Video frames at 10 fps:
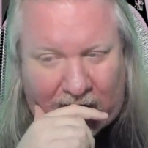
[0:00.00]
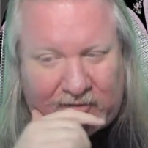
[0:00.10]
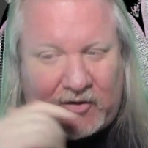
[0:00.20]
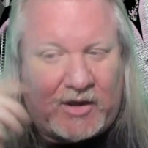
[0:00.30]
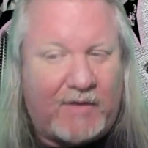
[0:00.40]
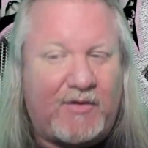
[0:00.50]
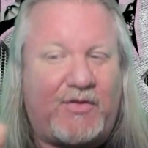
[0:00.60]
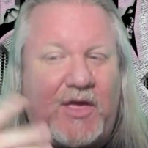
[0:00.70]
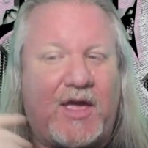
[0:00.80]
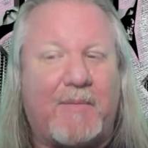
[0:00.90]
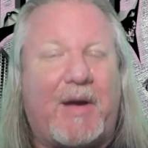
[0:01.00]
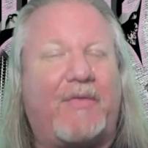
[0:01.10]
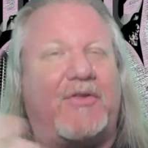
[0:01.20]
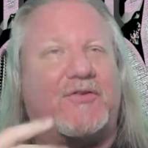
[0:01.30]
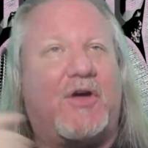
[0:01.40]
I took everything
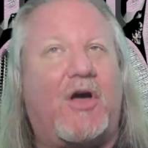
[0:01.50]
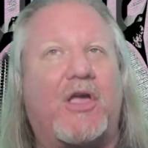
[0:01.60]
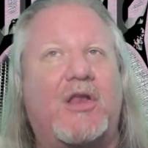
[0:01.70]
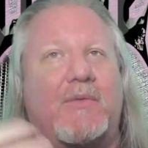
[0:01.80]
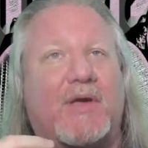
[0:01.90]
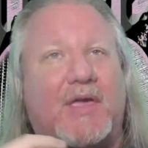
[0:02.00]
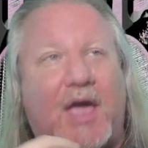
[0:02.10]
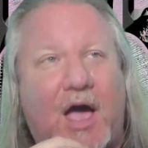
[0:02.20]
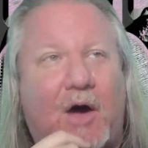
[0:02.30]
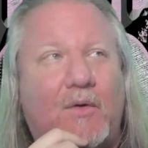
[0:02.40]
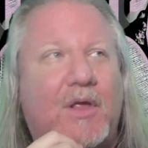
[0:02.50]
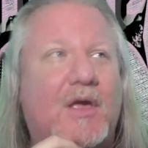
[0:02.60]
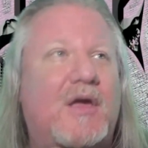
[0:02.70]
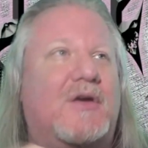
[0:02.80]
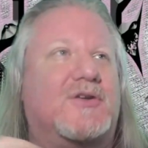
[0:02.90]
about the song into account,
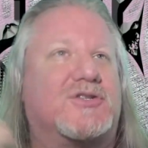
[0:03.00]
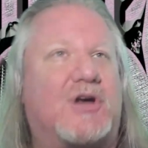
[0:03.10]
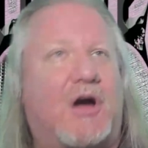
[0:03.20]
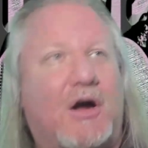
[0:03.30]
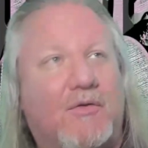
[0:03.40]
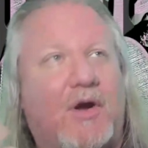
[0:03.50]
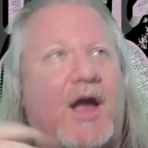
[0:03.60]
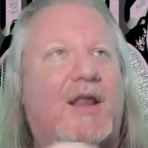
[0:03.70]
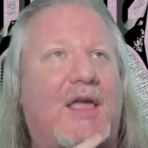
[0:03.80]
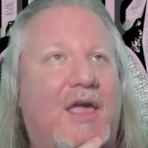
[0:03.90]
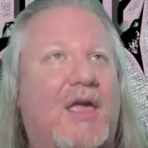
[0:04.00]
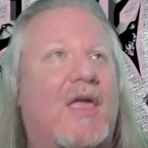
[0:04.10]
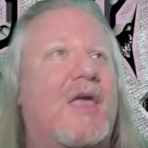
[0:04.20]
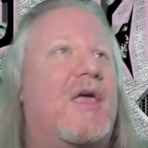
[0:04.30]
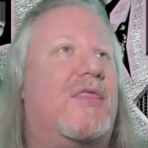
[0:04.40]

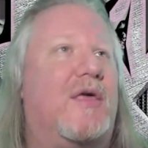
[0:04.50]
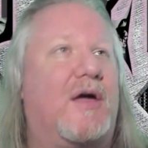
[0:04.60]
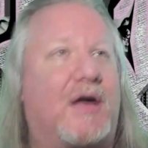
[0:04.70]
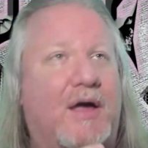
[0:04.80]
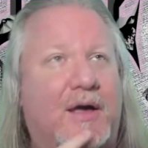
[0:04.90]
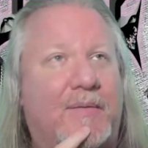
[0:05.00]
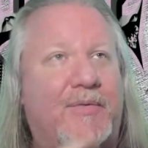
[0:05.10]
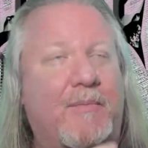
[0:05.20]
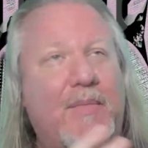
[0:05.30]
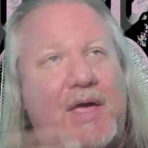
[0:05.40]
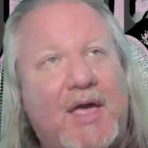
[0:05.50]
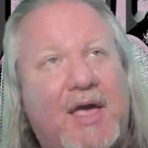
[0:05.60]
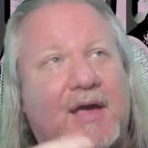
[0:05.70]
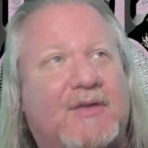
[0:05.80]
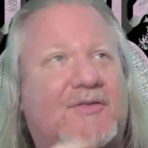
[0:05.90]
songwriting, the the
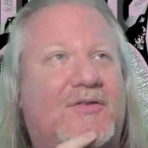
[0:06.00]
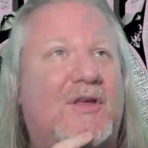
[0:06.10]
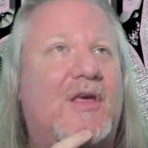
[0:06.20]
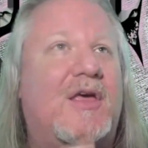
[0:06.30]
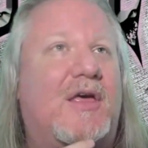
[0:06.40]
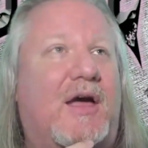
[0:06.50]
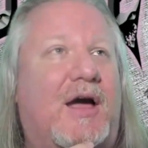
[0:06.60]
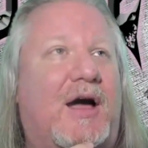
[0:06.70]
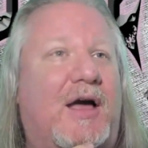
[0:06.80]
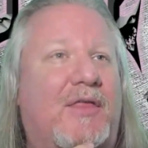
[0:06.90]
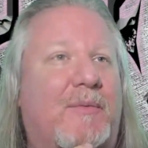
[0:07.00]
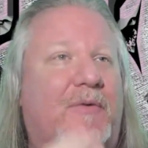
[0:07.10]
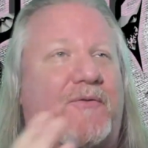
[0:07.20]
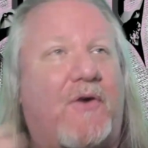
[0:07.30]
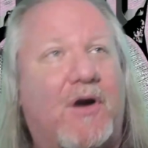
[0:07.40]
mix, uh, the
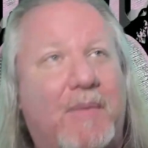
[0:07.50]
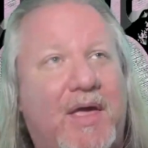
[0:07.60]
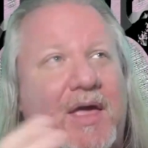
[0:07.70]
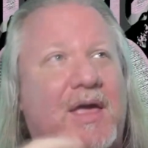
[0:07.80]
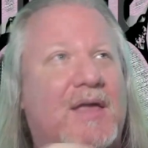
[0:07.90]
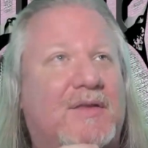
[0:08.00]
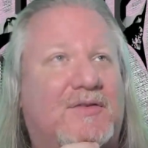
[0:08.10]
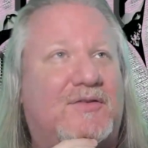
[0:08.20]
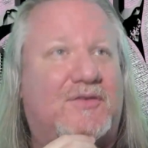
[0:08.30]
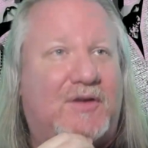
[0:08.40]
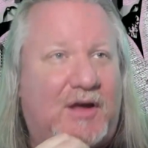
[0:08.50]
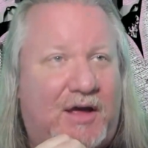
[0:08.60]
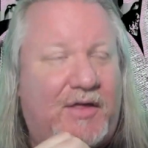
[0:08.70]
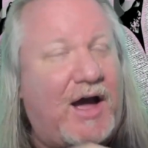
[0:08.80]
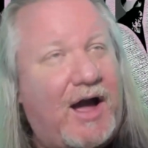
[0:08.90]
performance,
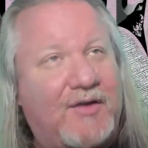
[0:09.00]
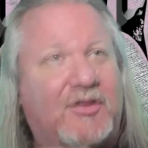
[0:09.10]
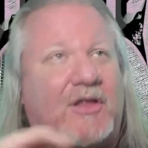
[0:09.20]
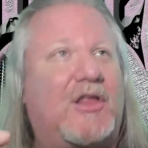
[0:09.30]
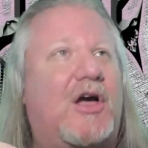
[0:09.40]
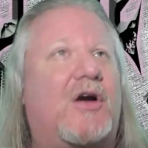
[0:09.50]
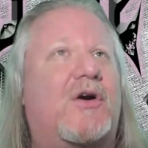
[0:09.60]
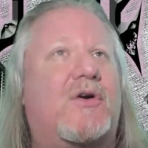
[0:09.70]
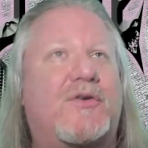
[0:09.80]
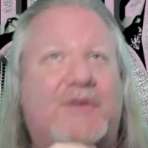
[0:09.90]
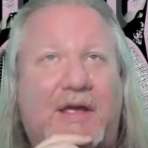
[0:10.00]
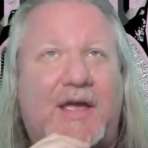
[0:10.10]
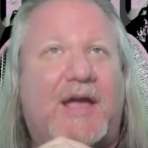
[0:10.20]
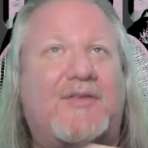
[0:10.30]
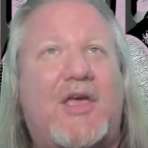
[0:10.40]
uh, the highs and the lows. I,
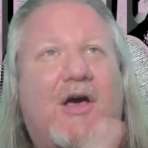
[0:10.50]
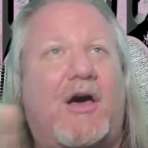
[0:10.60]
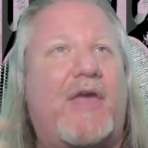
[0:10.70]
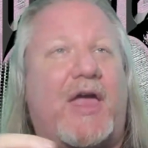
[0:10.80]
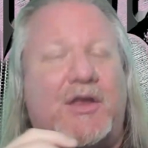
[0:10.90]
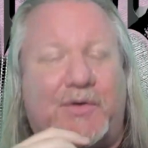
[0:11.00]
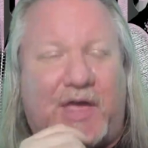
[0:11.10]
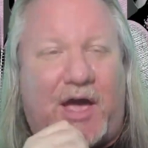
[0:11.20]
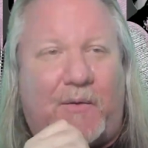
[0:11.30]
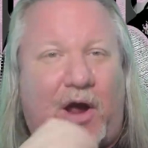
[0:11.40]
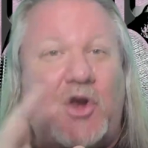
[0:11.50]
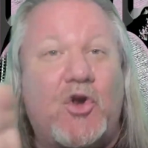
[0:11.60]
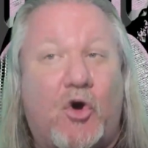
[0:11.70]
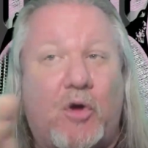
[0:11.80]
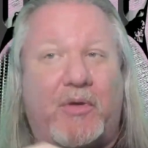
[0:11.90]
I, I take all of that into account when I
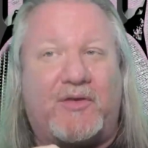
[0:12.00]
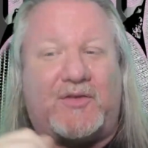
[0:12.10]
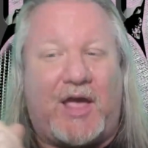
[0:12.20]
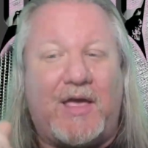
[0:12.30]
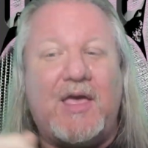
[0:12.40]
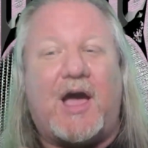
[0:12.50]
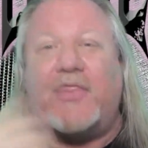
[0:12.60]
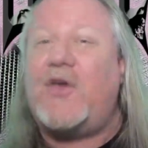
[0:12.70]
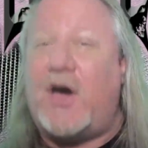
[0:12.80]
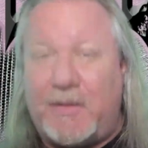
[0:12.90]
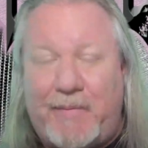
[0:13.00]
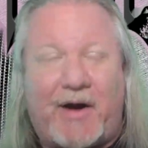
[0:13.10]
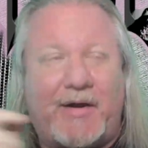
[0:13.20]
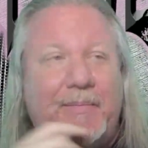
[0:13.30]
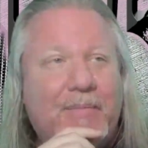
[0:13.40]
normally say I thought
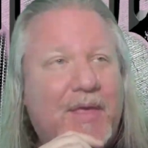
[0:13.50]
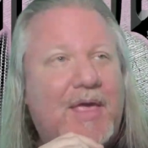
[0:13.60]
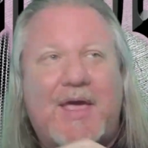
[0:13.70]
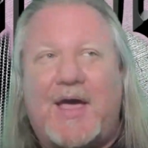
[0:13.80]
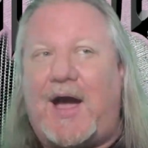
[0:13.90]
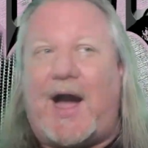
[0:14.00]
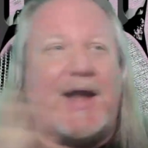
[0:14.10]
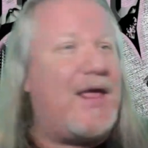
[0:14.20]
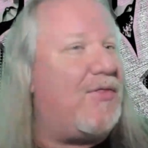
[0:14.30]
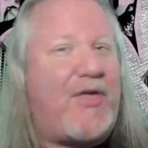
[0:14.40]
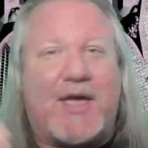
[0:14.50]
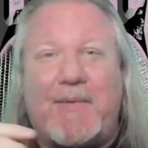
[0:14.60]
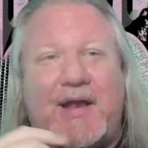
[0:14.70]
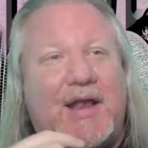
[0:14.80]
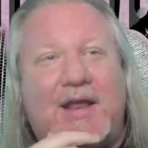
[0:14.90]
about it. I didn't think
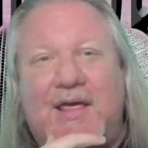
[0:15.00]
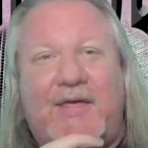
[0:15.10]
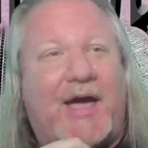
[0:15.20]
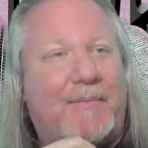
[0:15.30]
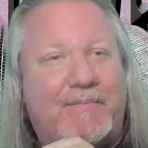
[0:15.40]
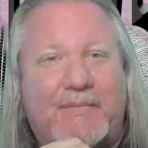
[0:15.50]
about any of that.